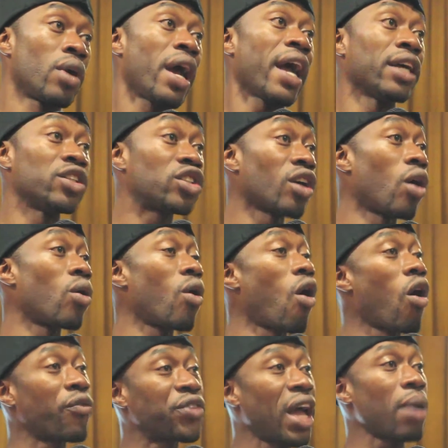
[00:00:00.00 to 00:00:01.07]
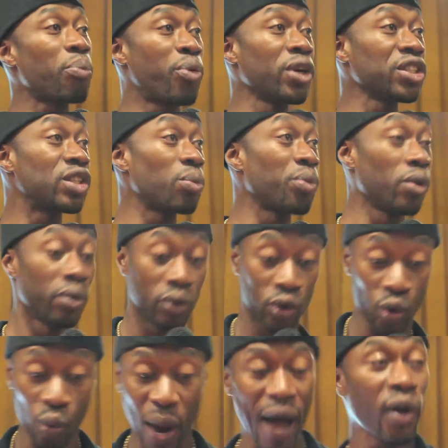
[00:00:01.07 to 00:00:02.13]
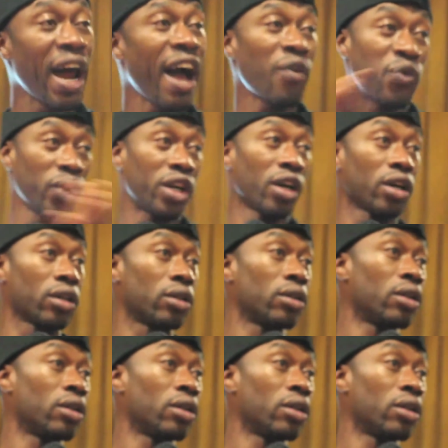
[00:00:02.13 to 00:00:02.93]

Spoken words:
And so, off that principle, throughout Africa,